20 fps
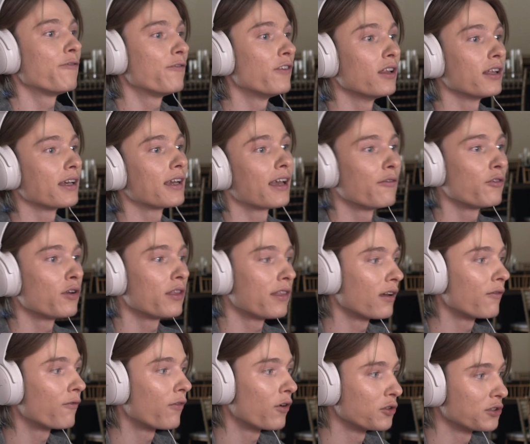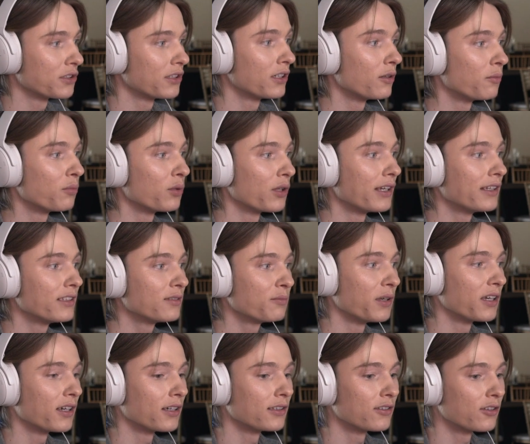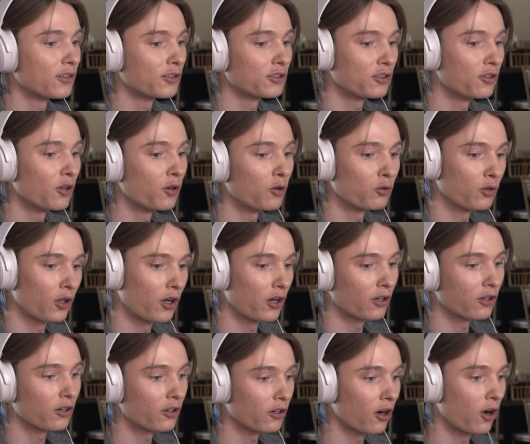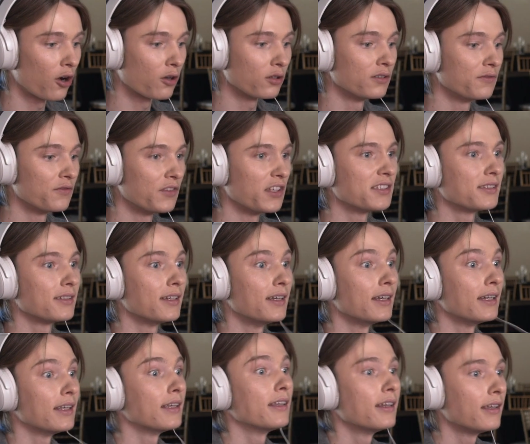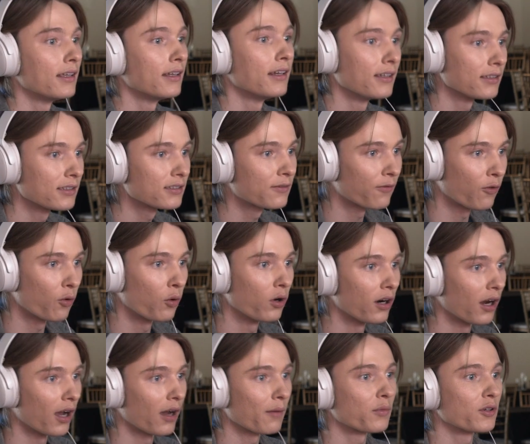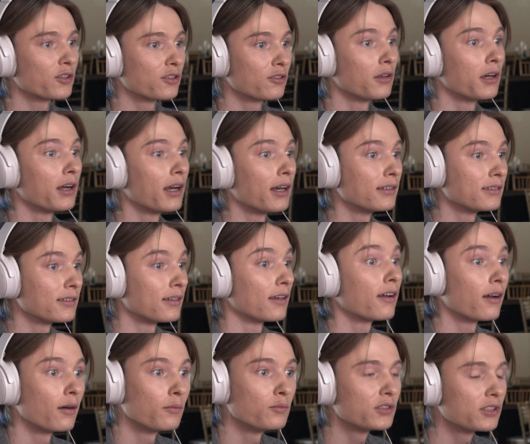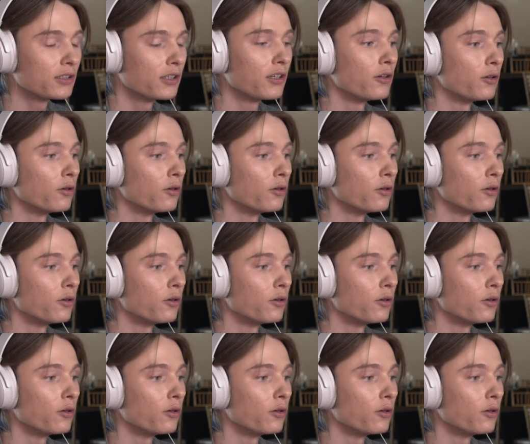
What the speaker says: I feel like everything falls into place because there's no longer all of this neediness for opportunities to come to